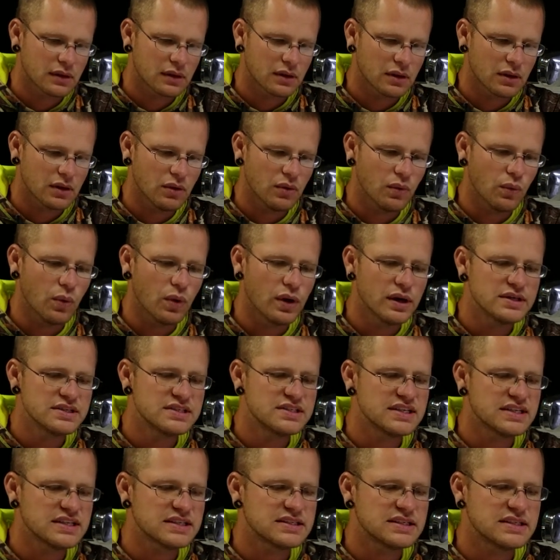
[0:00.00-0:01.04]

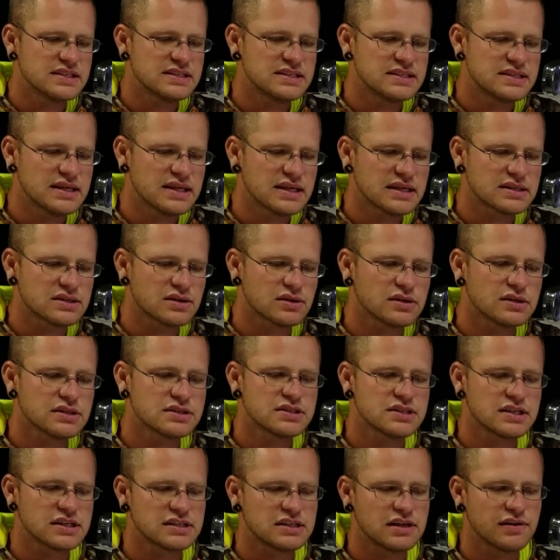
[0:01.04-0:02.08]
166 on the
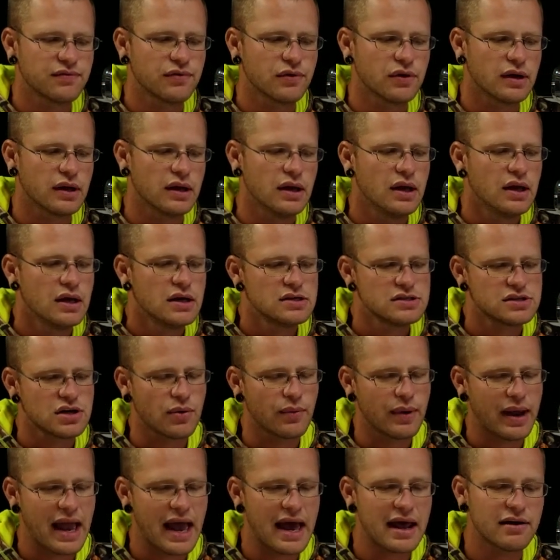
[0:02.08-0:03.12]
60 foot. So we
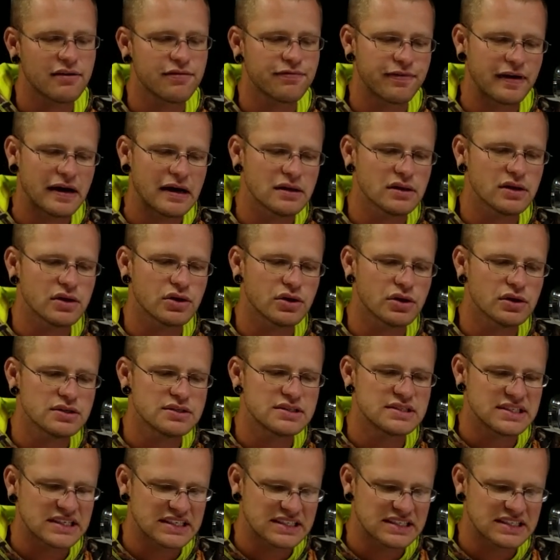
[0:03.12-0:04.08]
had a fairly good 60